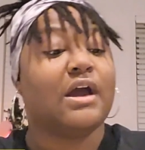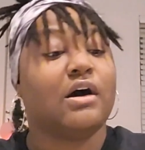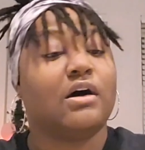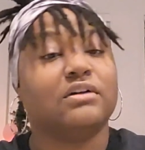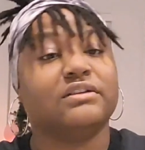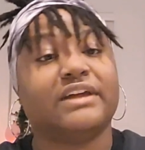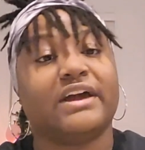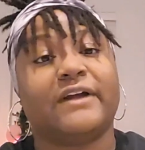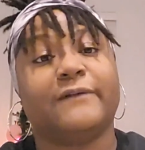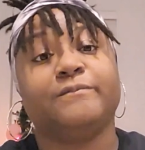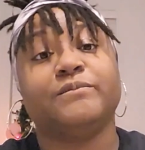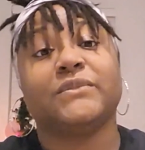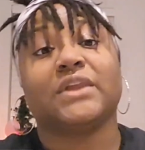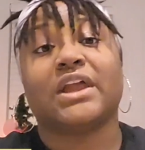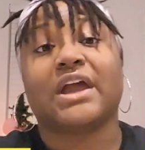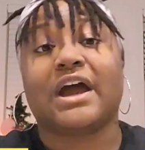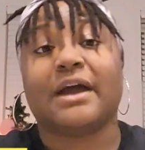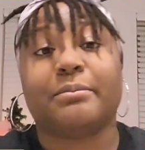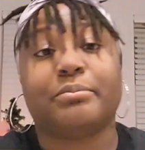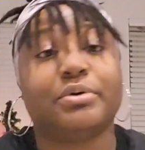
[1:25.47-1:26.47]
all that,
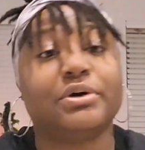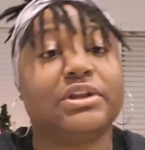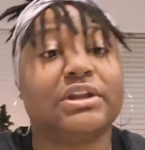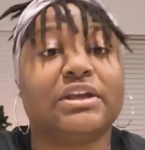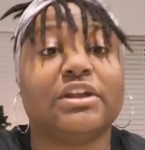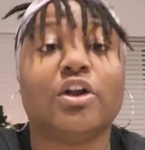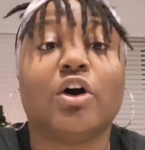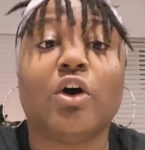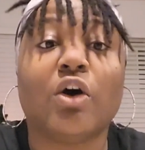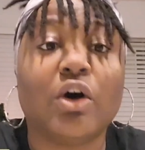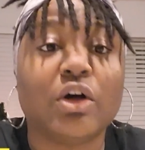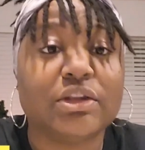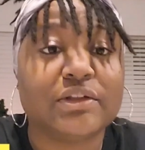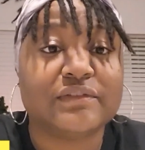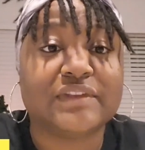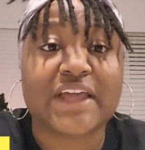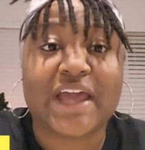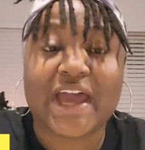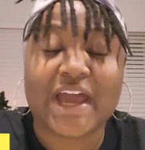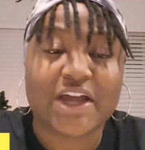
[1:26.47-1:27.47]
I put in all
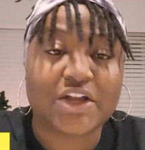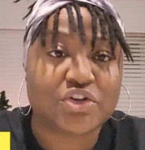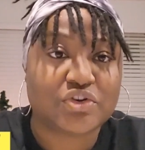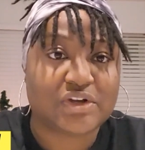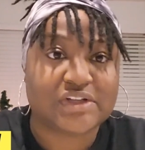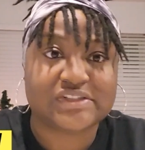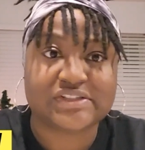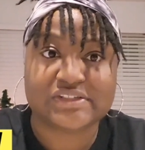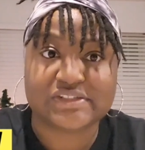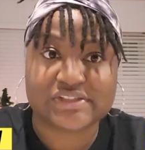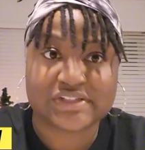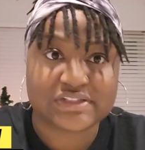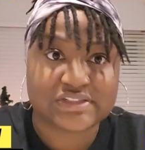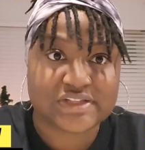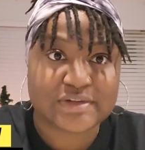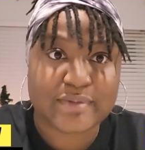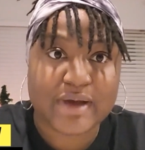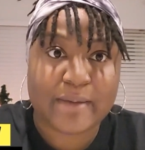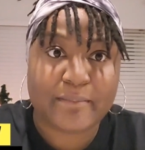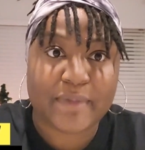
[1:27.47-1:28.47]
of the addresses
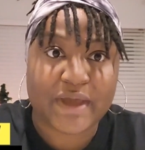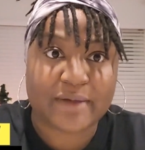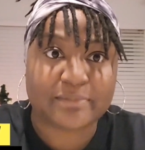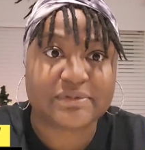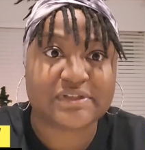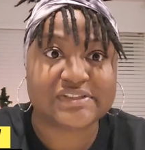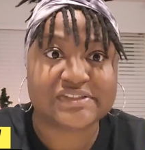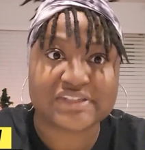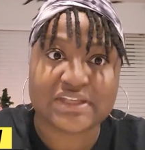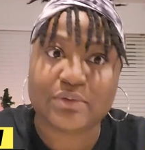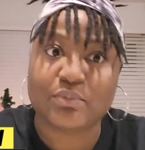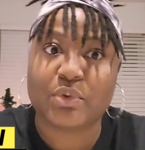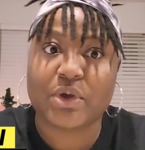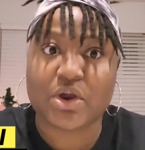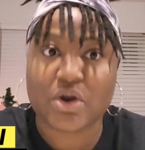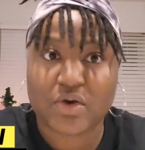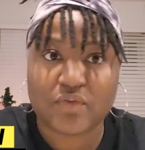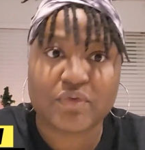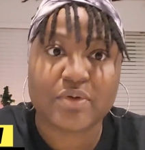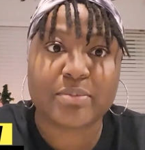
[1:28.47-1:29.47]
into my map to see
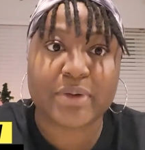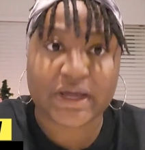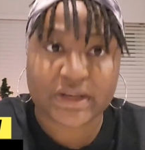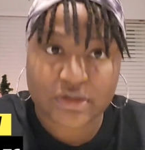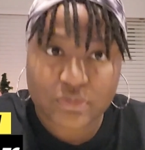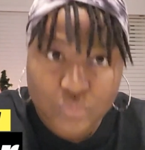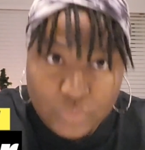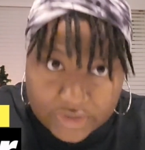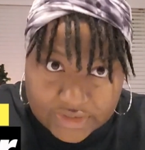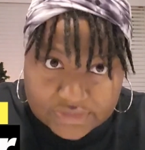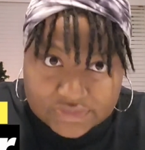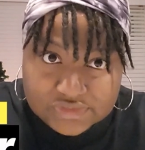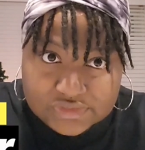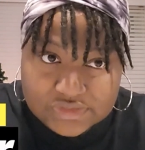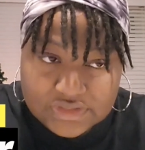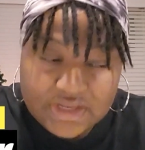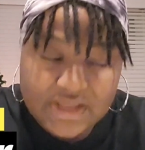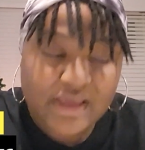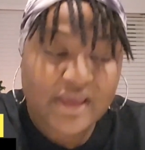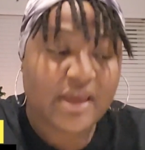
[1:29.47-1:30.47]
where everybody
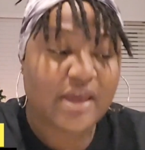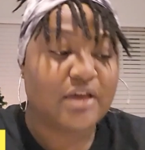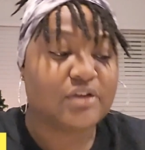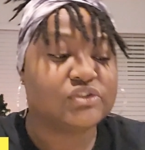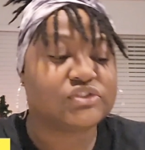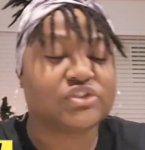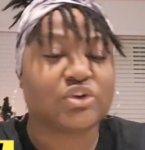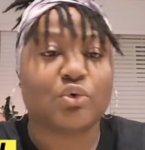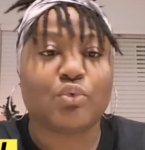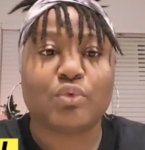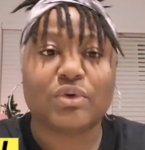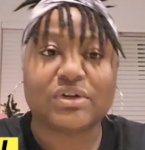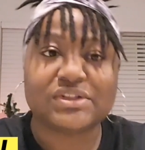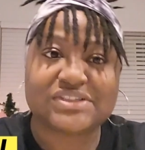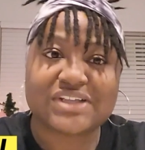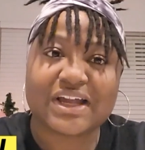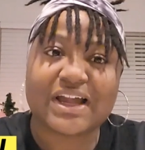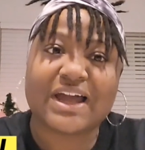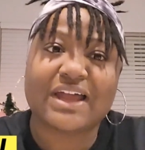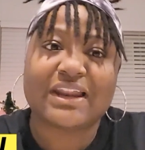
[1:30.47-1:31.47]
was. So
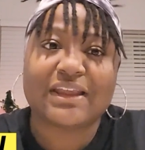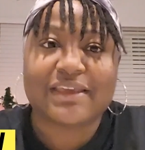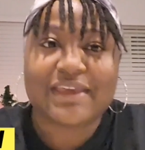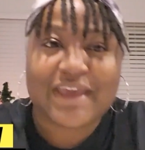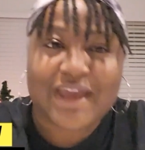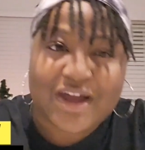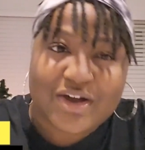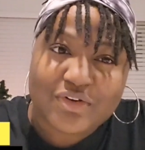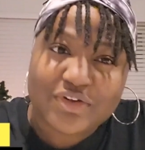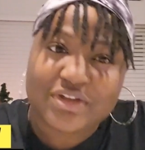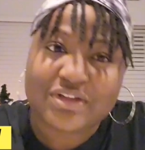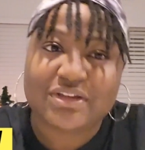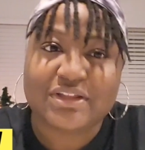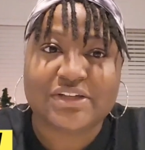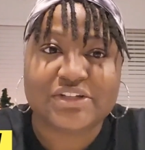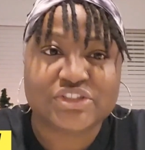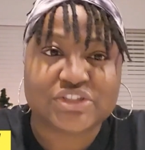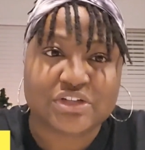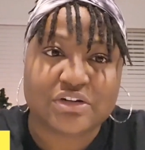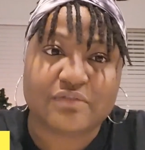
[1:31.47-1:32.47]
once I got a
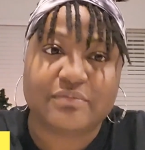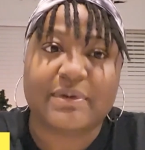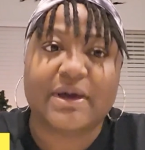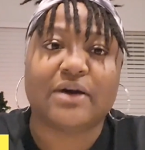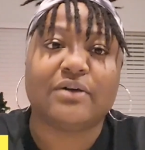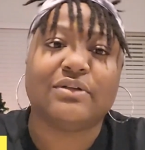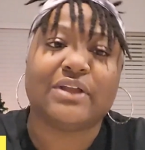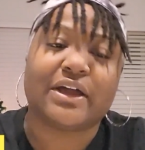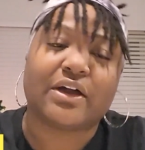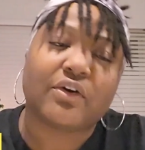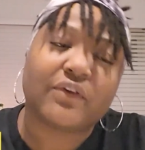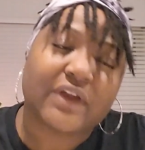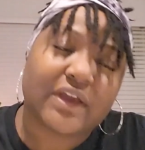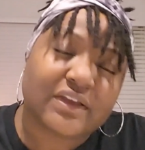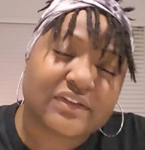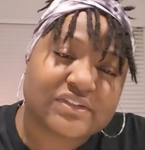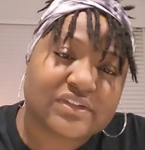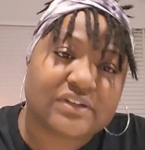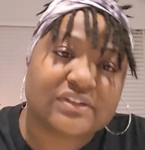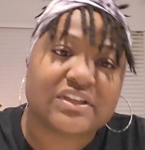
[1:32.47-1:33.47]
calculation about, like,
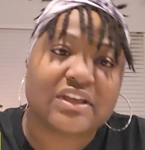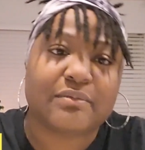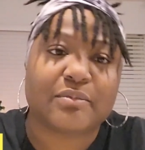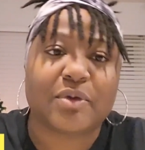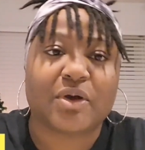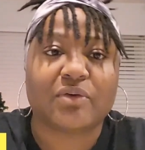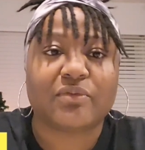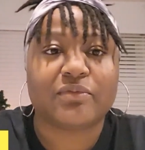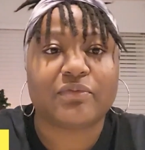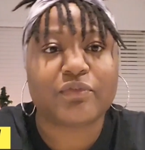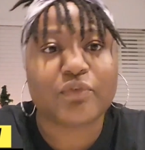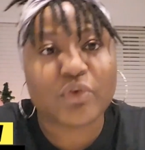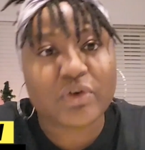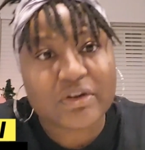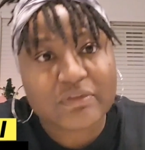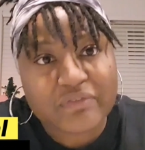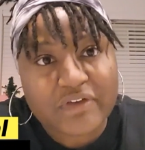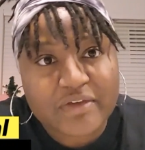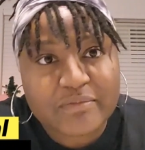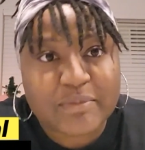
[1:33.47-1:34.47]
okay, it's going to take me about
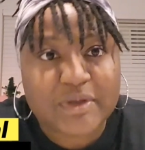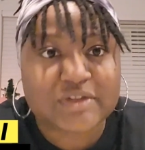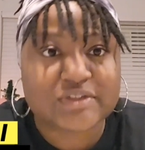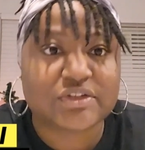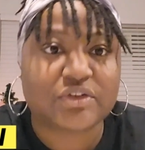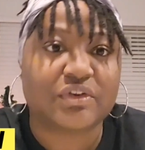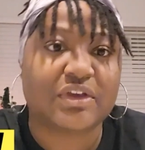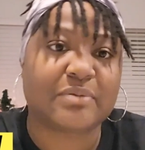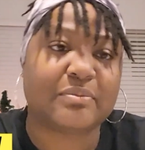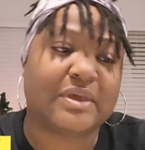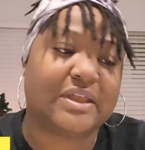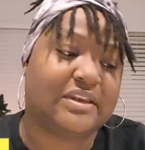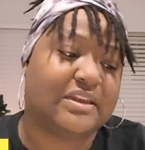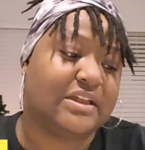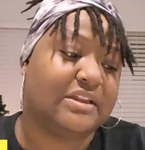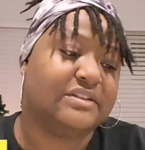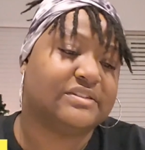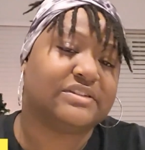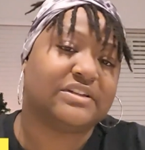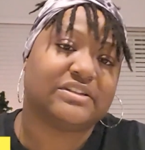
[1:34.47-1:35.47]
45 minutes to go get
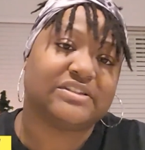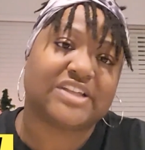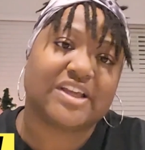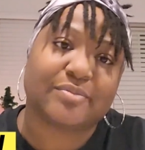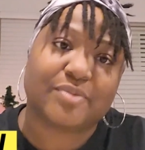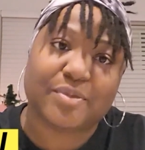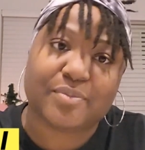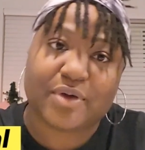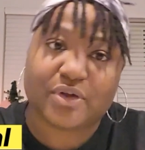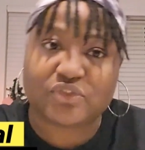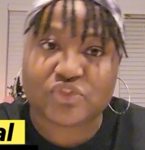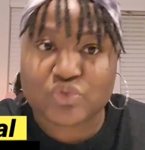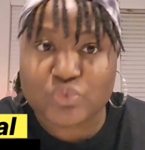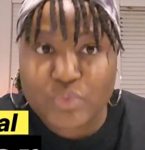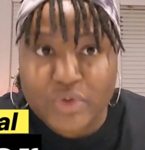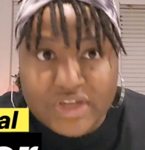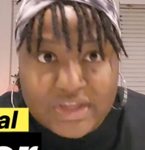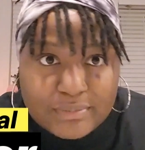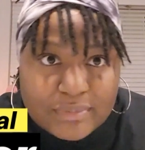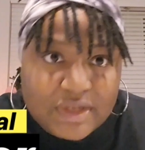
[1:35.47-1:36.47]
Mandela. It's going to take me about
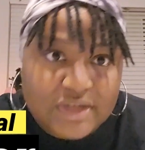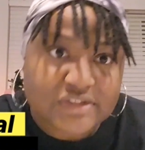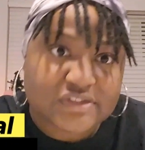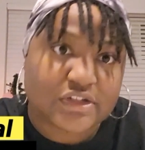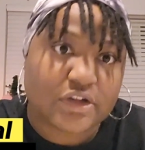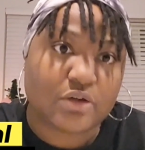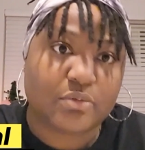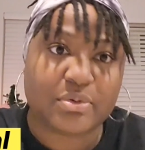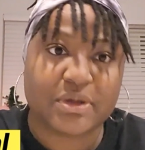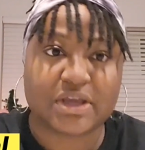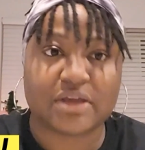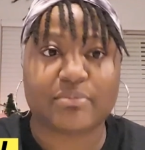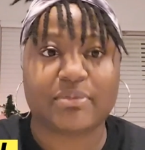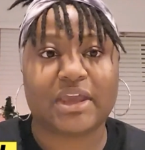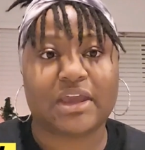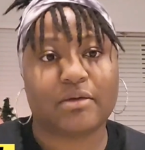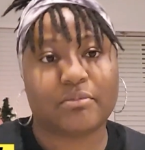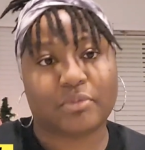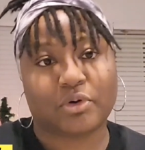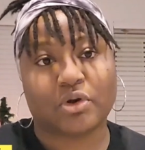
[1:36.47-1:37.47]
20 minutes to go pick
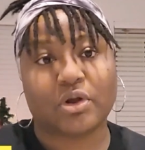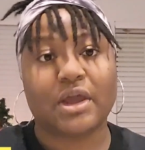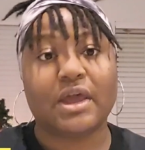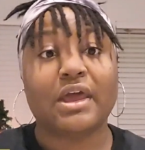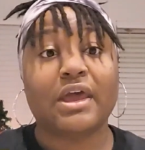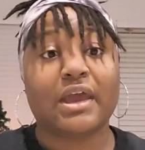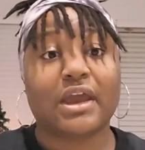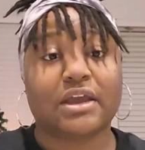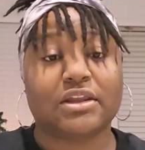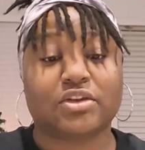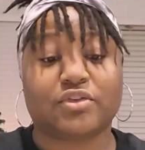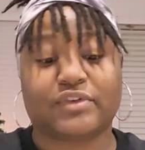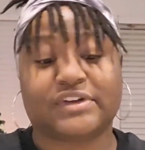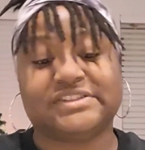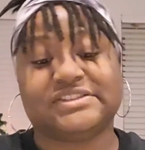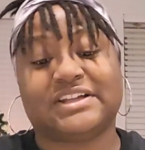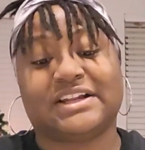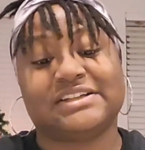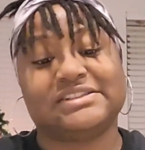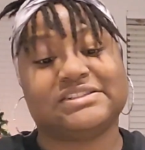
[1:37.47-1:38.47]
up Amber and the
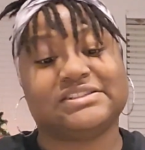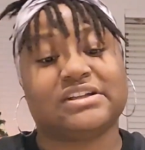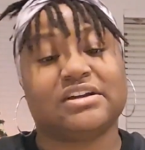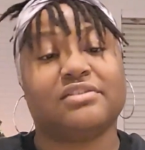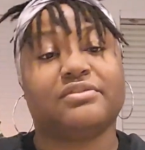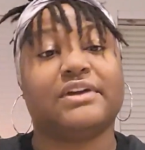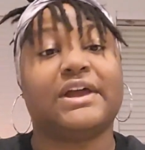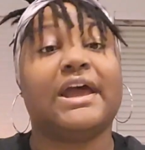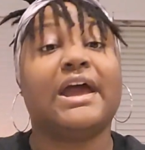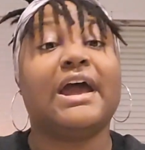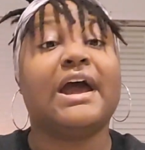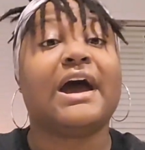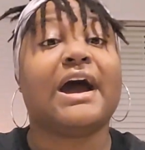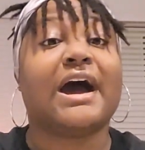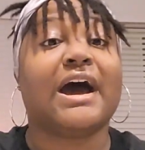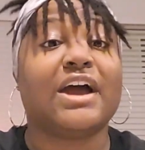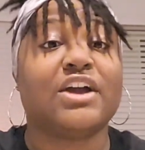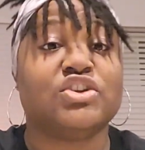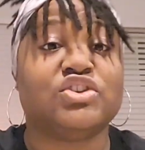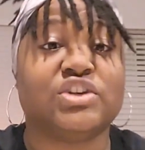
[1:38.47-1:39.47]
rest of that stuff.
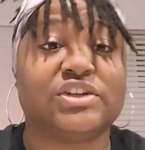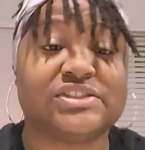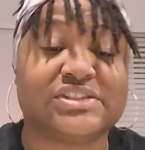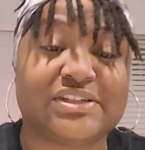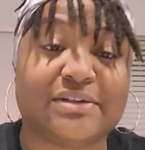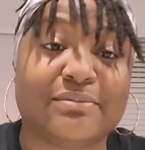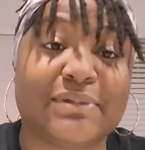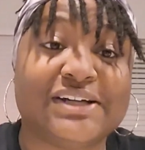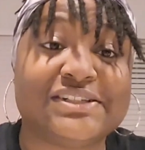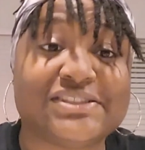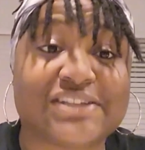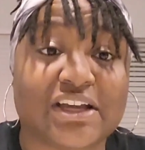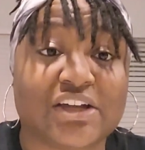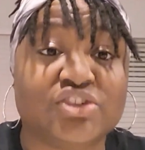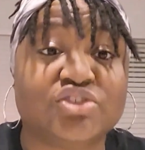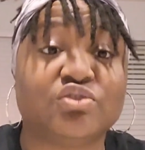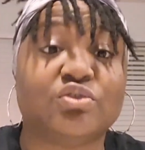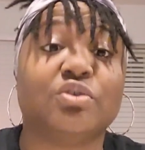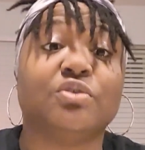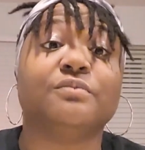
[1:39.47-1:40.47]
I adjusted my
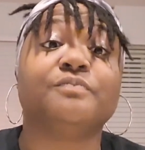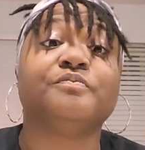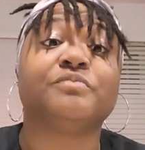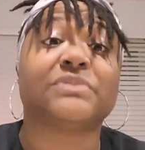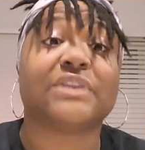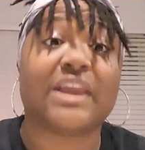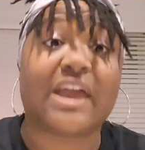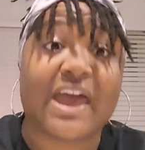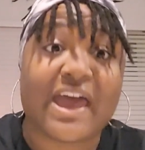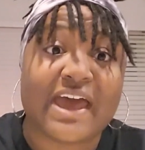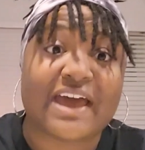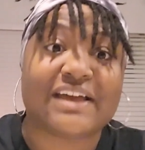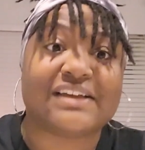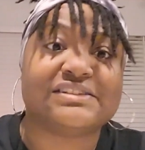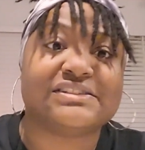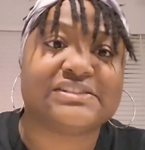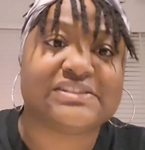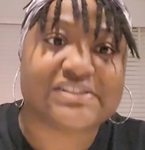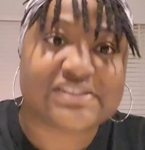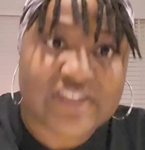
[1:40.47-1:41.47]
schedule
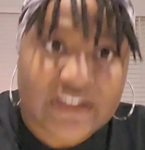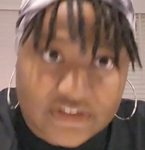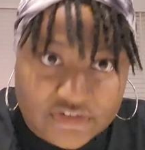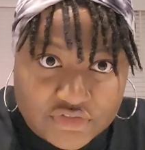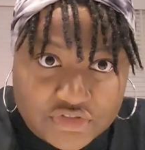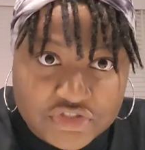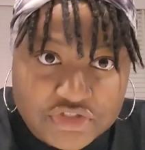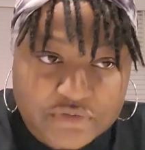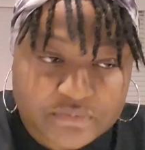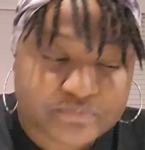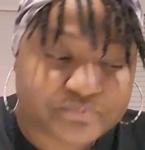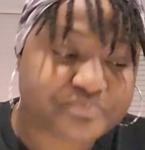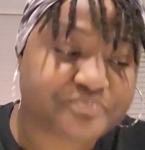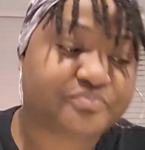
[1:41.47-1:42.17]
as such.